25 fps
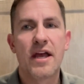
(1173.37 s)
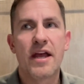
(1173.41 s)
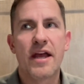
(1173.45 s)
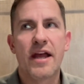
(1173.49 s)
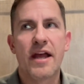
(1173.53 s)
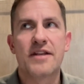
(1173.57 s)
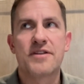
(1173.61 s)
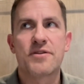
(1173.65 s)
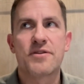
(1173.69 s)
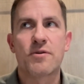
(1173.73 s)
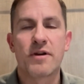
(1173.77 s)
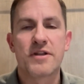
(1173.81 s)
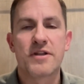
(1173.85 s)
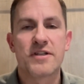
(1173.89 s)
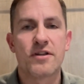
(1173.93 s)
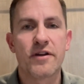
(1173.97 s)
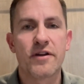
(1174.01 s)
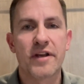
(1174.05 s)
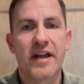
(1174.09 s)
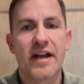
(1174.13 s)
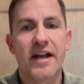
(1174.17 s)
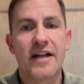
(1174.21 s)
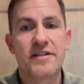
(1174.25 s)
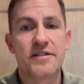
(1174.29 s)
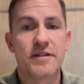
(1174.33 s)
is always
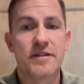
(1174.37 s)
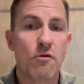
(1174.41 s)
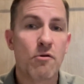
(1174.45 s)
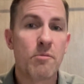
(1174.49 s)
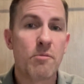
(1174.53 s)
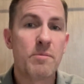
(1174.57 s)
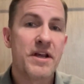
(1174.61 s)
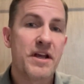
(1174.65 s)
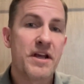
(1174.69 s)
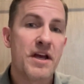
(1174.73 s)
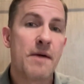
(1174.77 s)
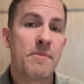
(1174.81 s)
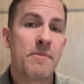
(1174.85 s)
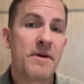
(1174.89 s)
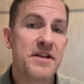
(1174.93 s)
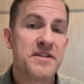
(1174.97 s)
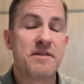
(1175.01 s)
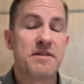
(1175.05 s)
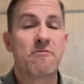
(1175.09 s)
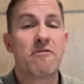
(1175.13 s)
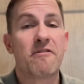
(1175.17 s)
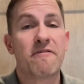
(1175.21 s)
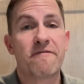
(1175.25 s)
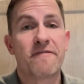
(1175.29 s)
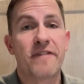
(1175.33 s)
looking as there will be companies
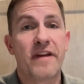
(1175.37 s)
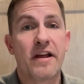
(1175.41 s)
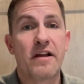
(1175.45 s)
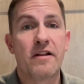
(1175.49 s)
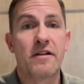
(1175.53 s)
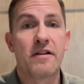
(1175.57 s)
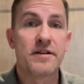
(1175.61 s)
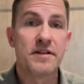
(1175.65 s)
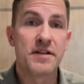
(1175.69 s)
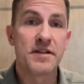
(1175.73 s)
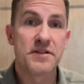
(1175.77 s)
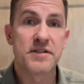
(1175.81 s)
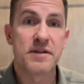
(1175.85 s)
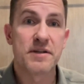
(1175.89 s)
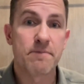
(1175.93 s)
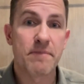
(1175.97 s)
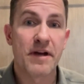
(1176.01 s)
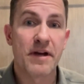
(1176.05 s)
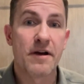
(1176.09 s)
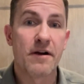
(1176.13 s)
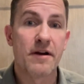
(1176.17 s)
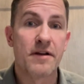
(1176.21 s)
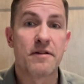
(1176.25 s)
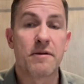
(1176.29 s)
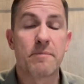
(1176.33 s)
that will fail and
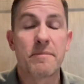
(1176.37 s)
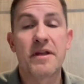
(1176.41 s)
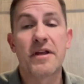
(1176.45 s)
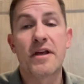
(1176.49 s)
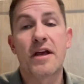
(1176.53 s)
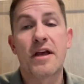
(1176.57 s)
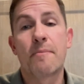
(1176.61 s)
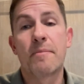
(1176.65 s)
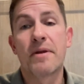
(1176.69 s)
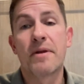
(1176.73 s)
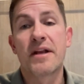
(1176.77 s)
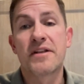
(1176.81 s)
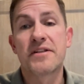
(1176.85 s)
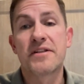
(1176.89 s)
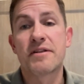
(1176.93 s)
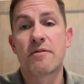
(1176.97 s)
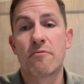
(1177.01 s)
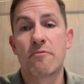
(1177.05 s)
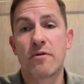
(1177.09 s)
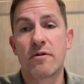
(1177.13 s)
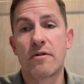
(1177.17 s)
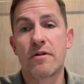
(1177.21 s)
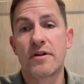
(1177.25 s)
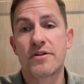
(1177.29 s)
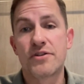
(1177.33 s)
disappear, and there'll be companies that
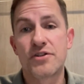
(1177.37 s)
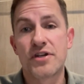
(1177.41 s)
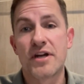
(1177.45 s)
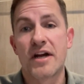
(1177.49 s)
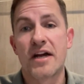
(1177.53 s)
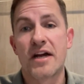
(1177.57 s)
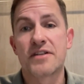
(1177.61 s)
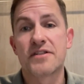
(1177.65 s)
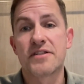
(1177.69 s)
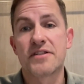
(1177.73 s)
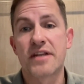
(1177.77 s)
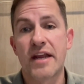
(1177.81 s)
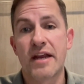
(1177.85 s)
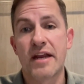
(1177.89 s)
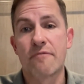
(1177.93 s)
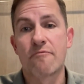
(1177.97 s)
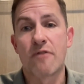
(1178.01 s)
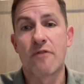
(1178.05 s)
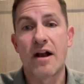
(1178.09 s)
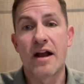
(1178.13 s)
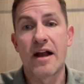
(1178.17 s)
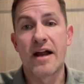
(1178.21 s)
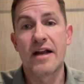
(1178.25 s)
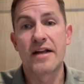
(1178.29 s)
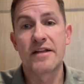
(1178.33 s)
will adjust and
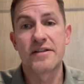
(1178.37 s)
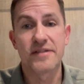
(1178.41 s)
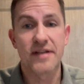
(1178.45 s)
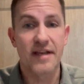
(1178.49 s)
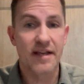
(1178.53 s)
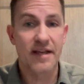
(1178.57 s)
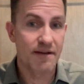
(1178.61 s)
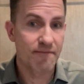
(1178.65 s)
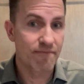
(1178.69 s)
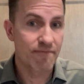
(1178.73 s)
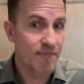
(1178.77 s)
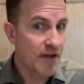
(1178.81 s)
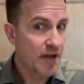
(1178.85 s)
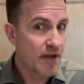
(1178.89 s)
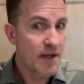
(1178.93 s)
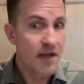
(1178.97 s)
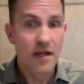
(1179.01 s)
rise and